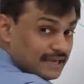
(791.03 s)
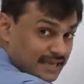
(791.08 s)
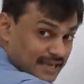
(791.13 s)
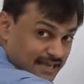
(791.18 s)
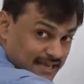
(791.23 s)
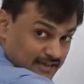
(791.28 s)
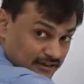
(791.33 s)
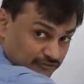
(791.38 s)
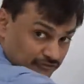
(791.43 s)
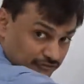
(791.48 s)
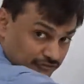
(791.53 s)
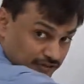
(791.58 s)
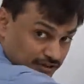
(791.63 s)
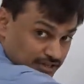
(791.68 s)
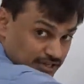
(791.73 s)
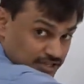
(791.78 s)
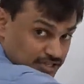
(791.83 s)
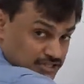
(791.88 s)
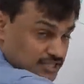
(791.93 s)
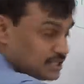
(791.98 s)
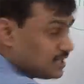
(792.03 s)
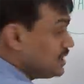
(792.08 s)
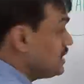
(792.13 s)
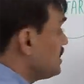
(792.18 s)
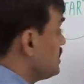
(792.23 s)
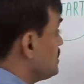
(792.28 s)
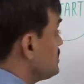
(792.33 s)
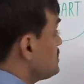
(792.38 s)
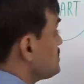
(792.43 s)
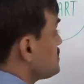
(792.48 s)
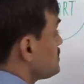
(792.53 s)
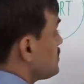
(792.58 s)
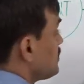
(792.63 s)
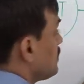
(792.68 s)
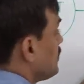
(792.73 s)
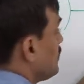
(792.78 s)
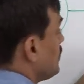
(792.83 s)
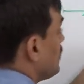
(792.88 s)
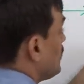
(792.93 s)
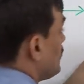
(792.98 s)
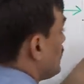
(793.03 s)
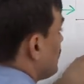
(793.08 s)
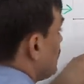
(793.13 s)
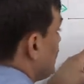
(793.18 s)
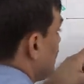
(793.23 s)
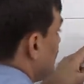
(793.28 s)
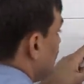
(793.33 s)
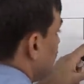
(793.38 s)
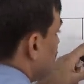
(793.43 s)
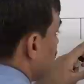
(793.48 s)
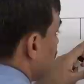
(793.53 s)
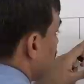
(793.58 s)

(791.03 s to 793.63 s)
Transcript: A can finish is day